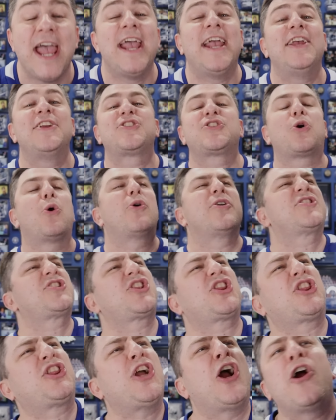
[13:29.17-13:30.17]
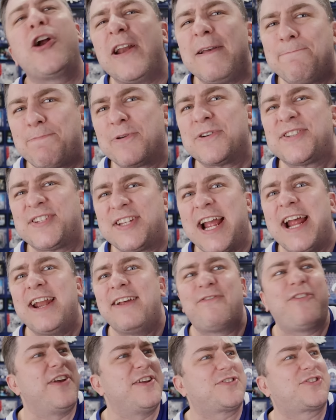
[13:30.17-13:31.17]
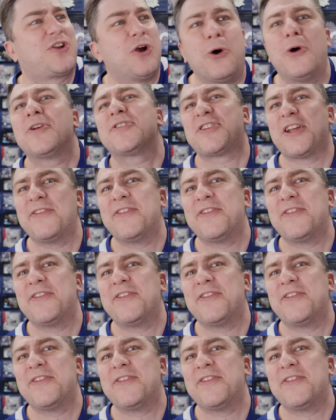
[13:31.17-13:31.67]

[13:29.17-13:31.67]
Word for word: He scores 30% of his goals